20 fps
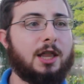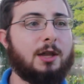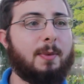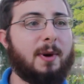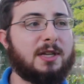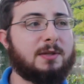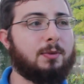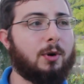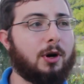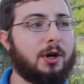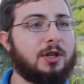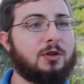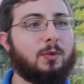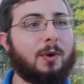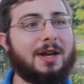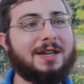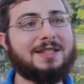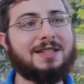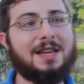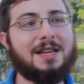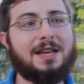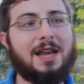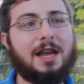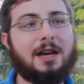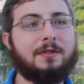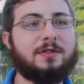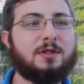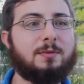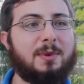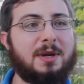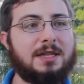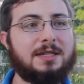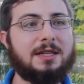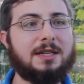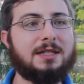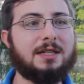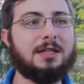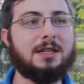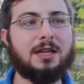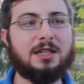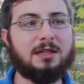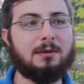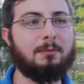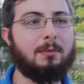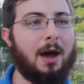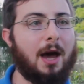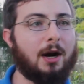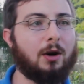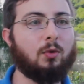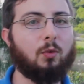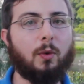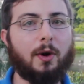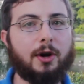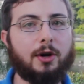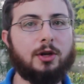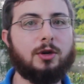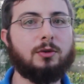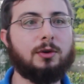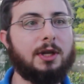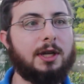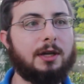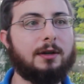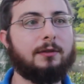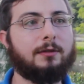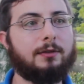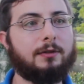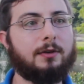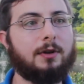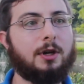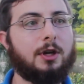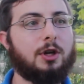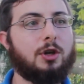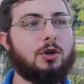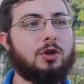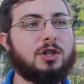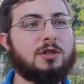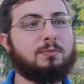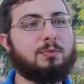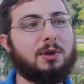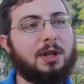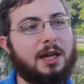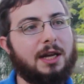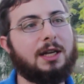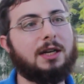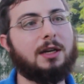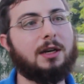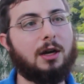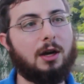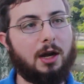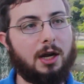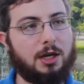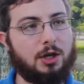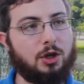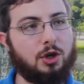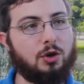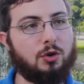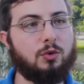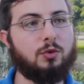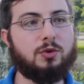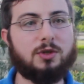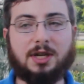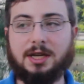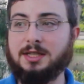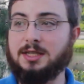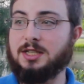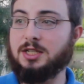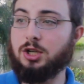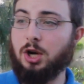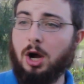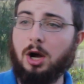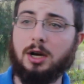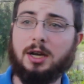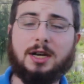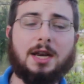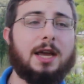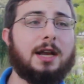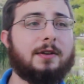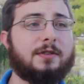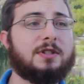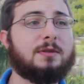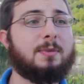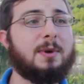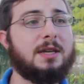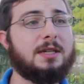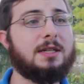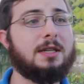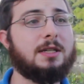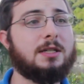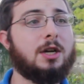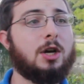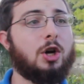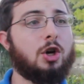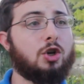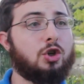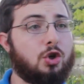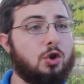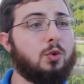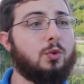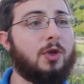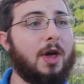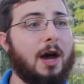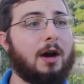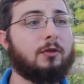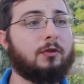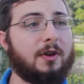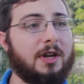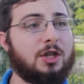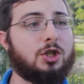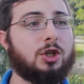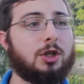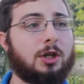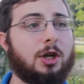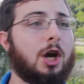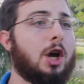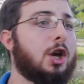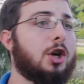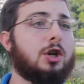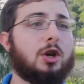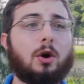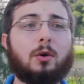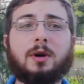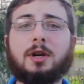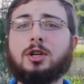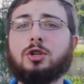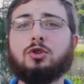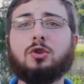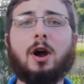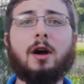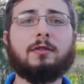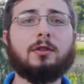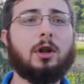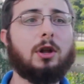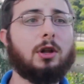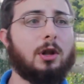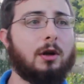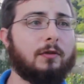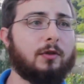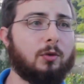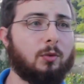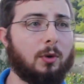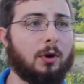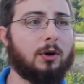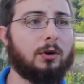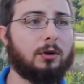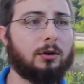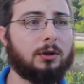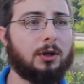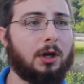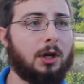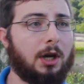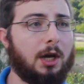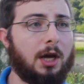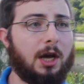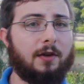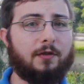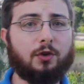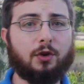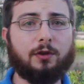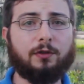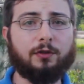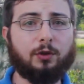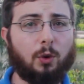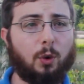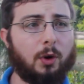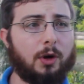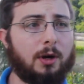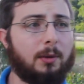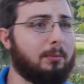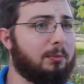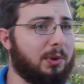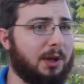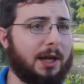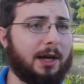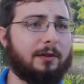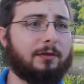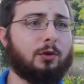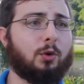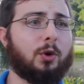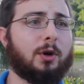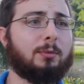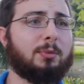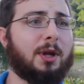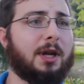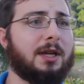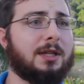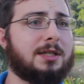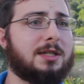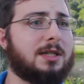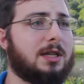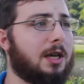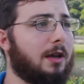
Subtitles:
And the best part is, when I say native species, it doesn't matter where you live. You just plant and use and stock native species to that region. You don't need to travel all over the world. If you're in Florida, plant Florida plants.